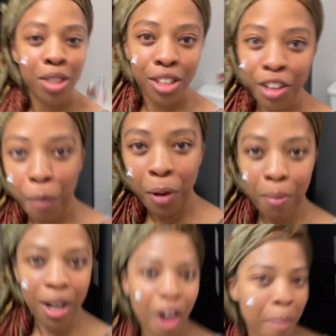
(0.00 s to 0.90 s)
I'm just gonna go put on
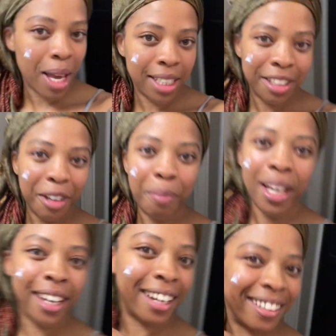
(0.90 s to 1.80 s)
my Carmex and go to
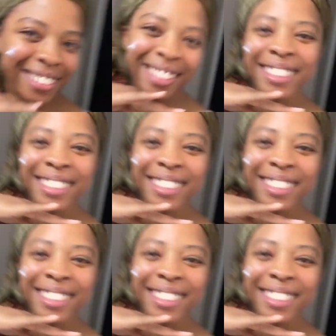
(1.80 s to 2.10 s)
bed.